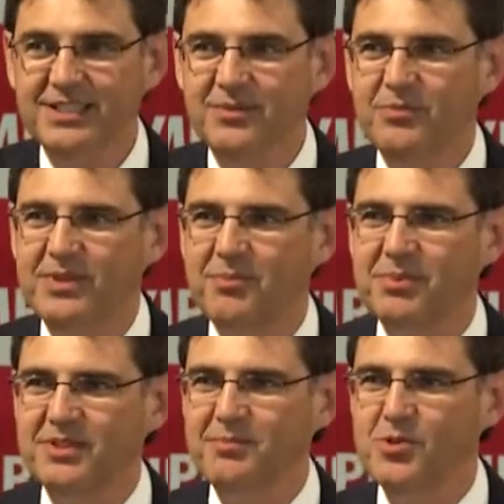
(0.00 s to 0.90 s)
a
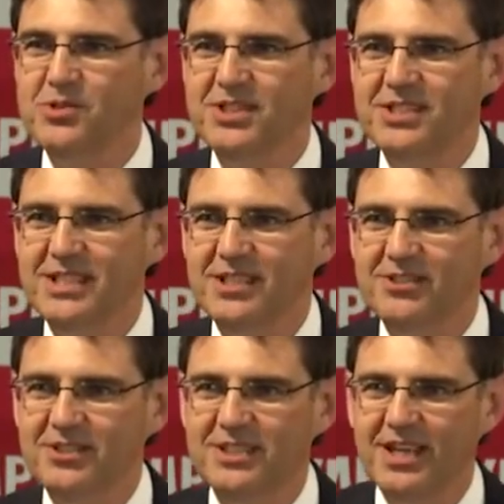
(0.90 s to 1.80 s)
couple in more detail
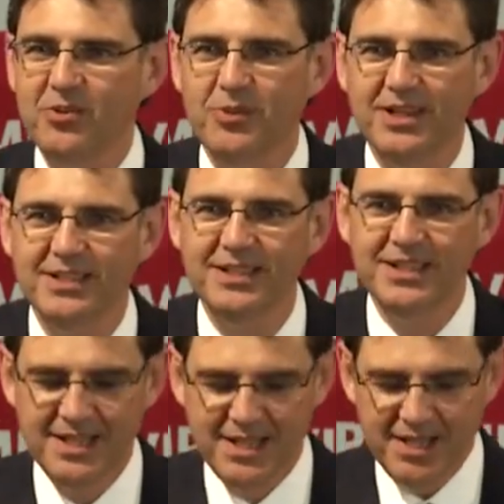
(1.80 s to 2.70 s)
than the other one,
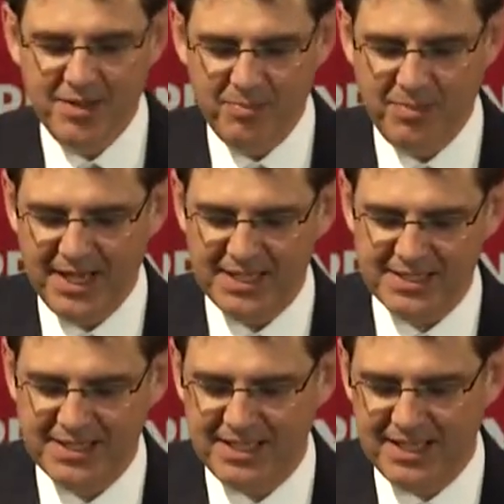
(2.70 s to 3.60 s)

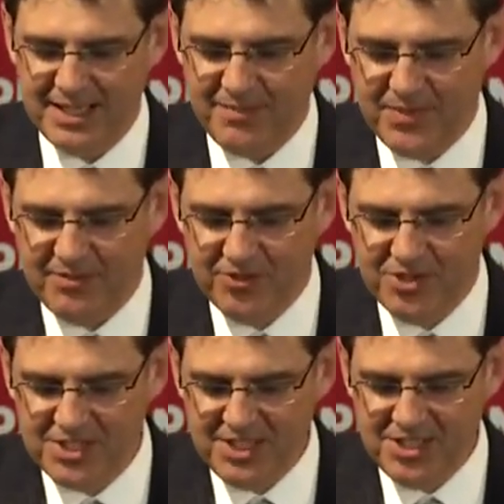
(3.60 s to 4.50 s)
but the
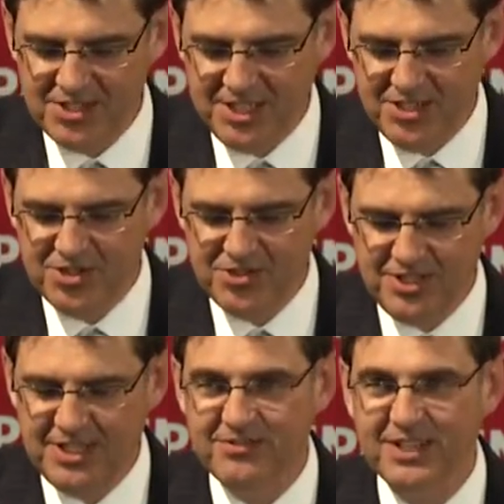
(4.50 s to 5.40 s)
first is the
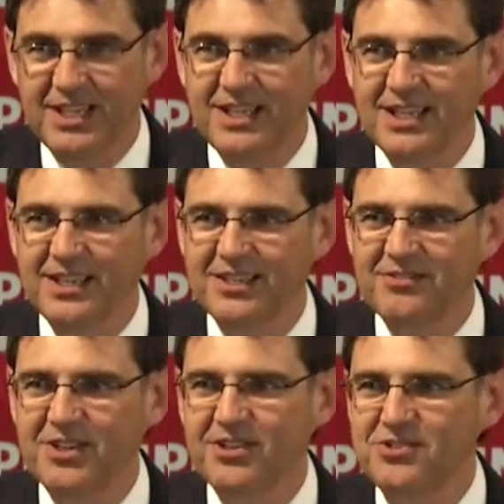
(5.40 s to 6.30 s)
duty of care
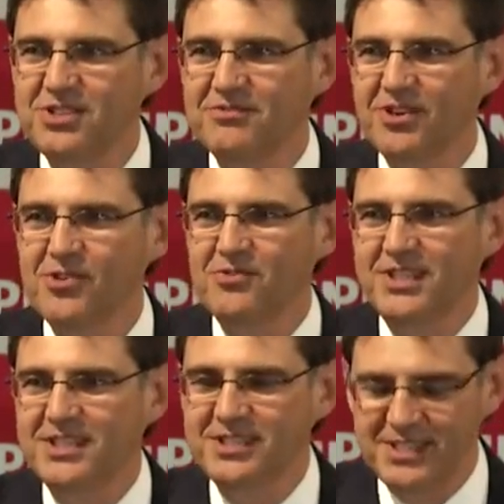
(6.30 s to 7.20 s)
of those involved
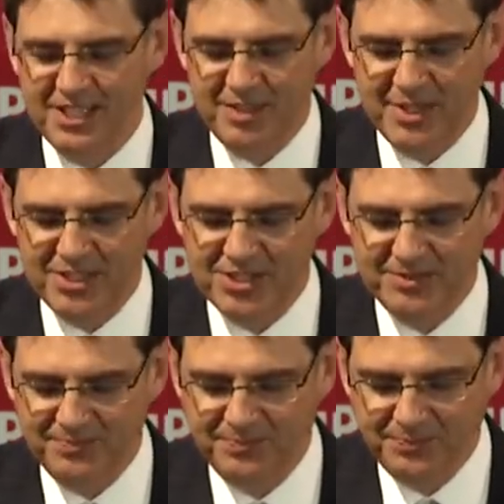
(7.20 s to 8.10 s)
in telemedicine,